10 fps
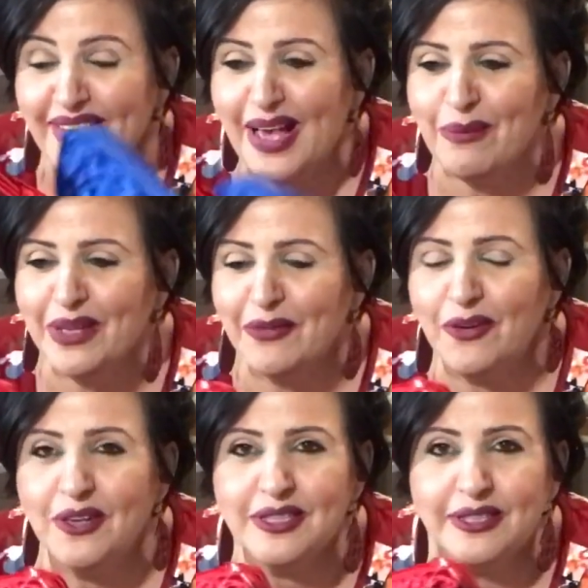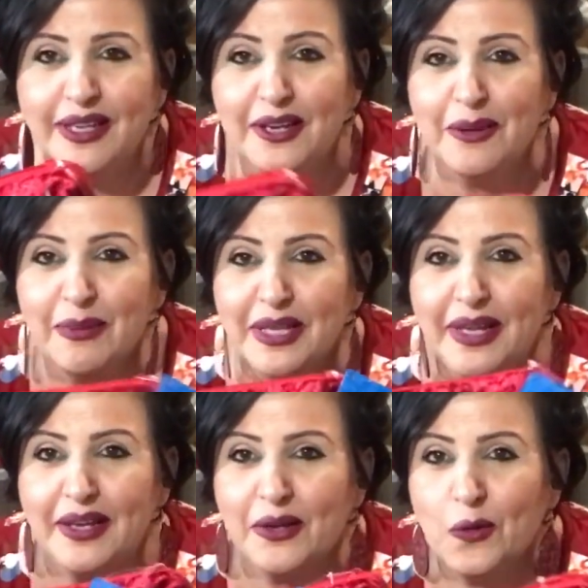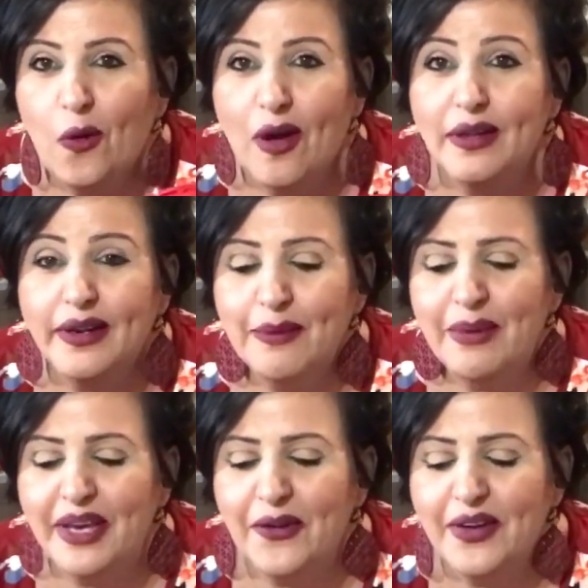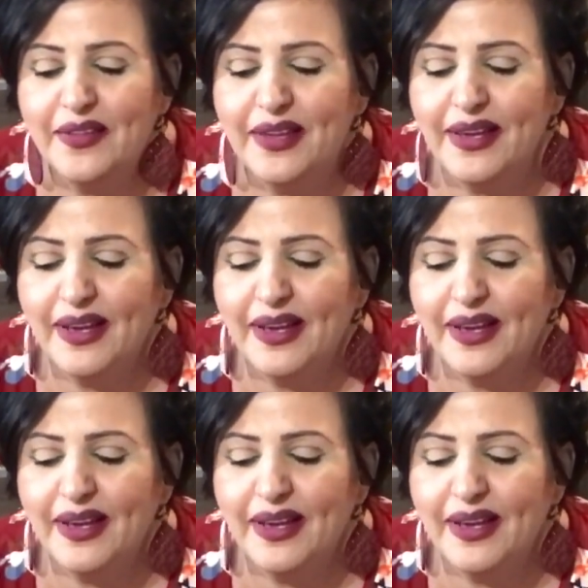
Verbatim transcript: I mean, of course they're not gonna be like quality made or anything.